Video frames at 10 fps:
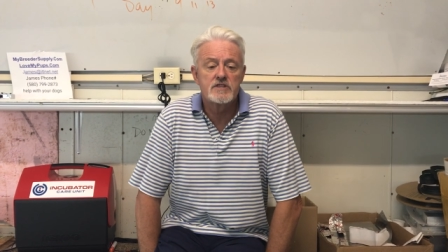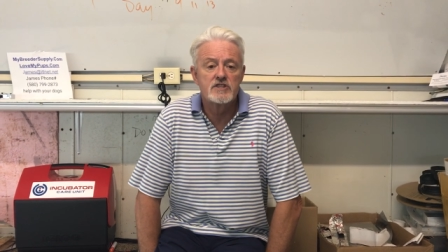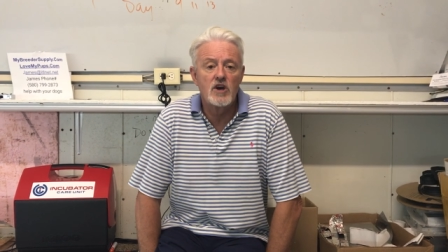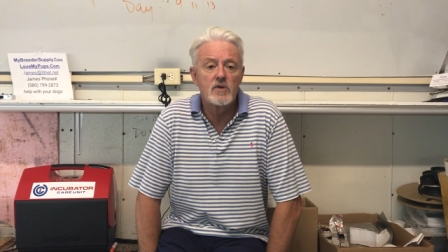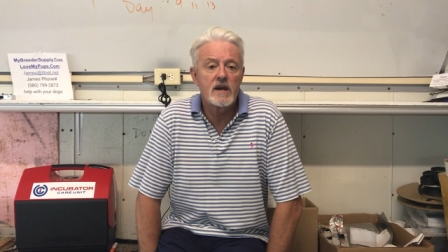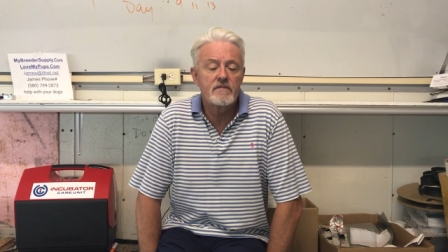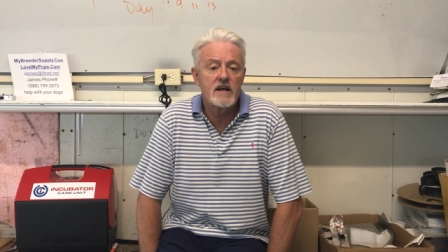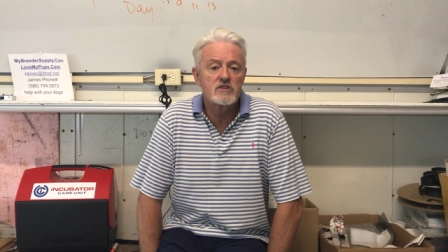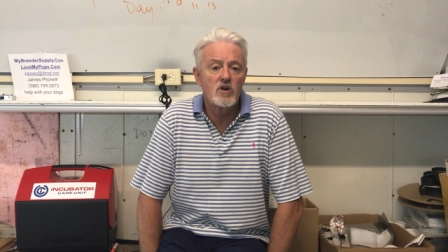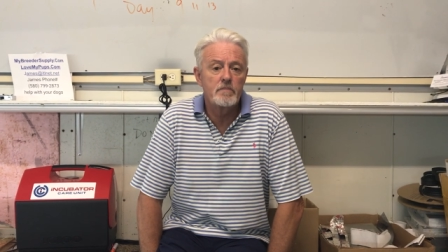Don't have
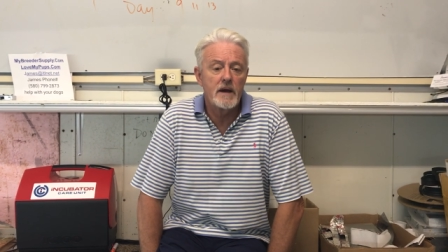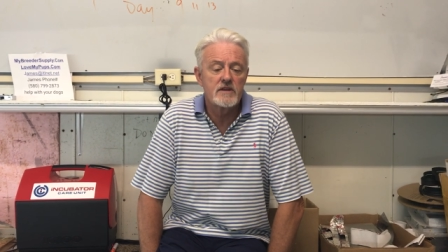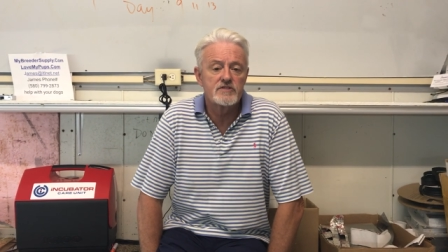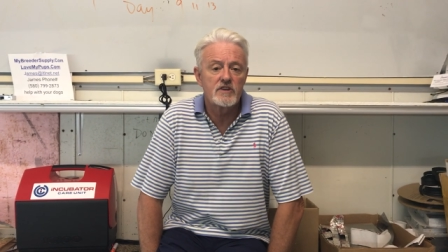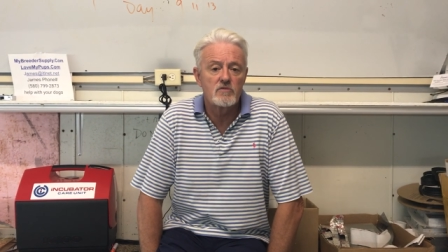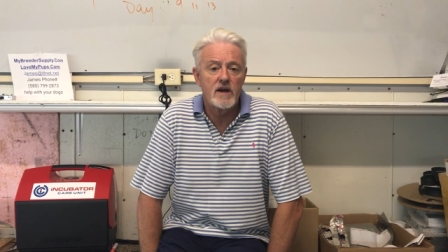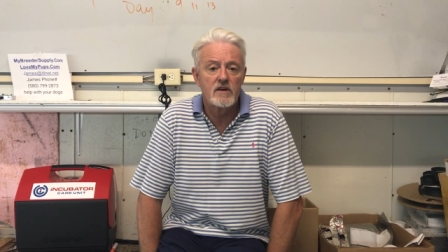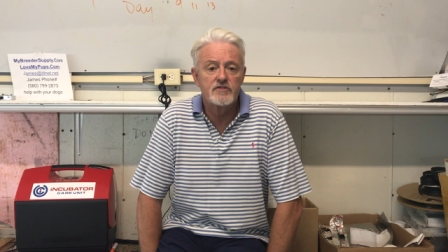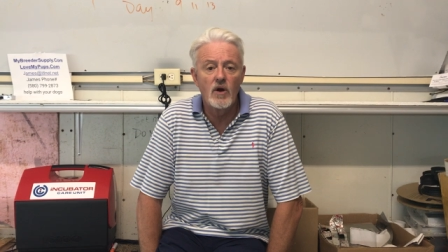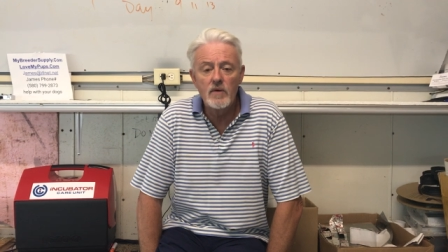that dog bouncing
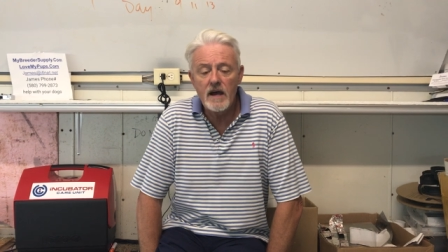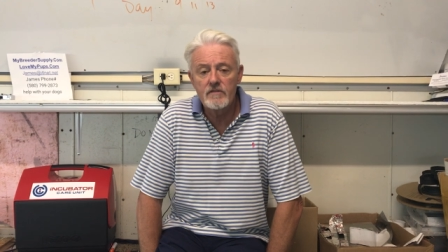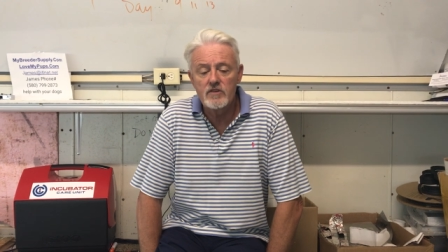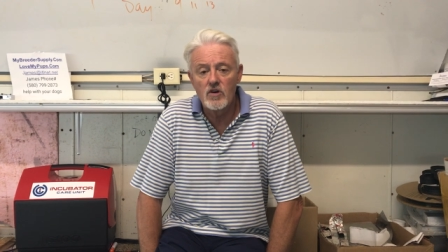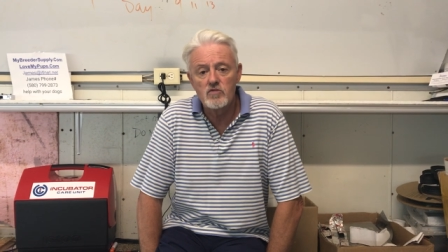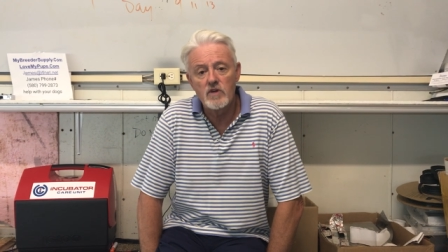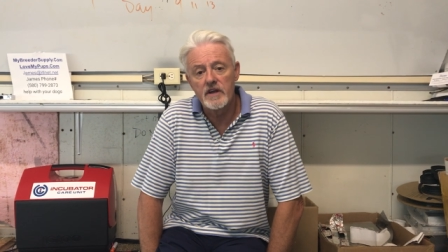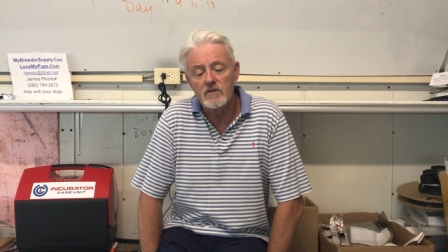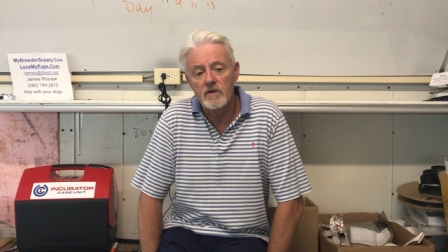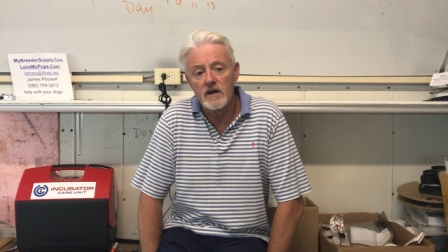around. Don't have the dog
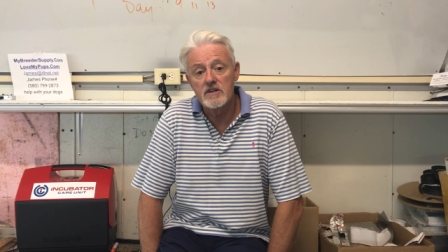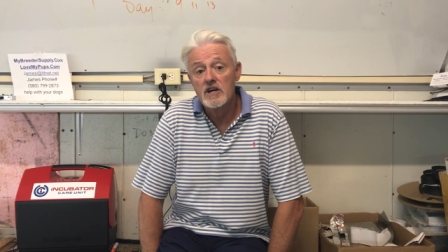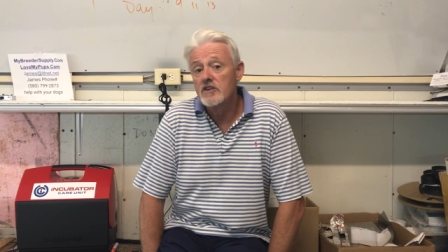running around.